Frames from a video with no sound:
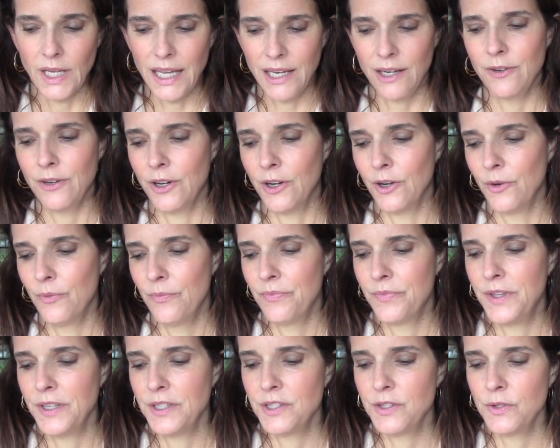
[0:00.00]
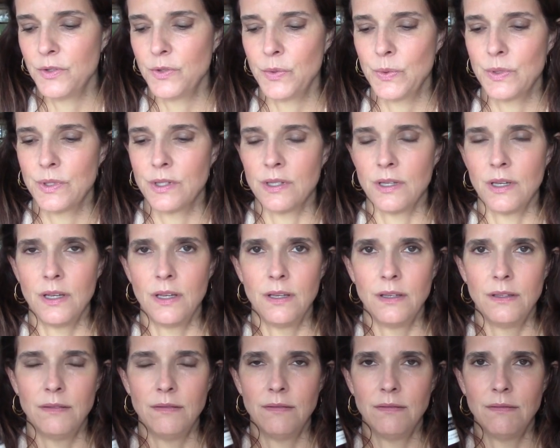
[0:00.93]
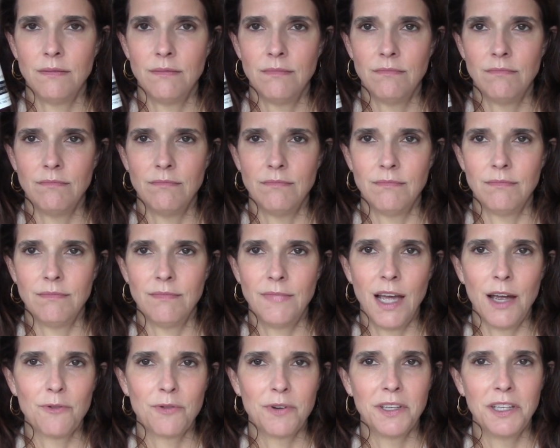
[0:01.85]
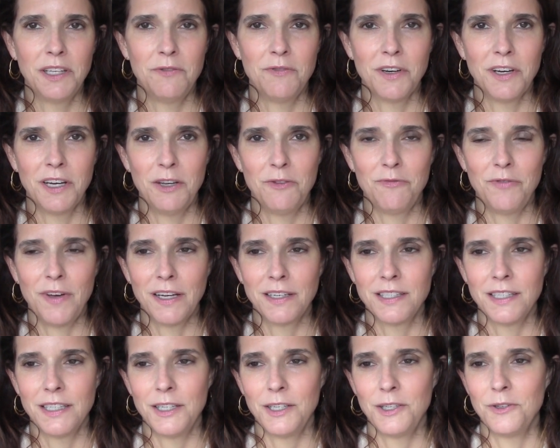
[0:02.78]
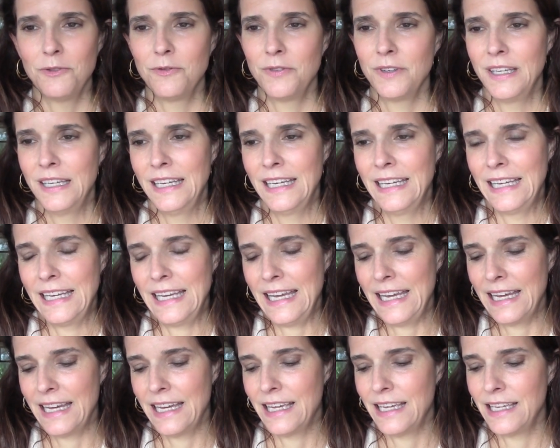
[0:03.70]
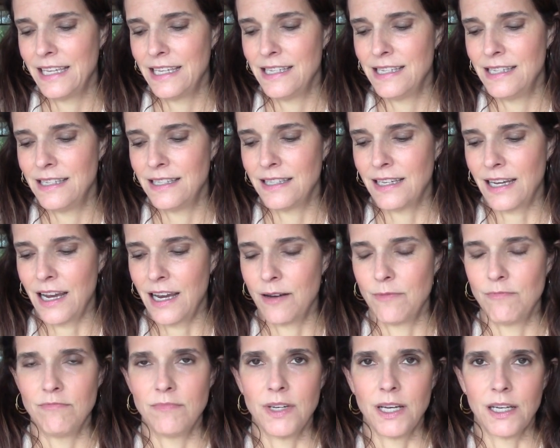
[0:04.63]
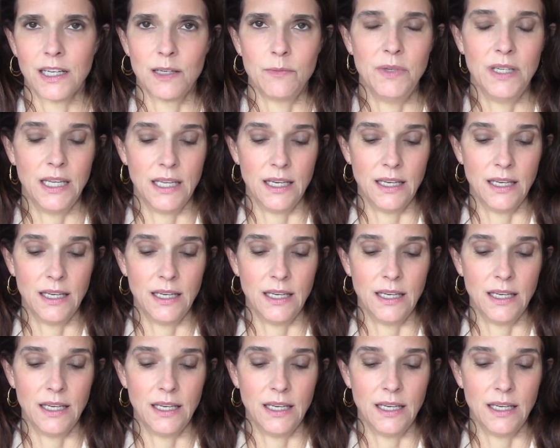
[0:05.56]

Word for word: I don't know, this just was a not really very effective, and I'm not gonna be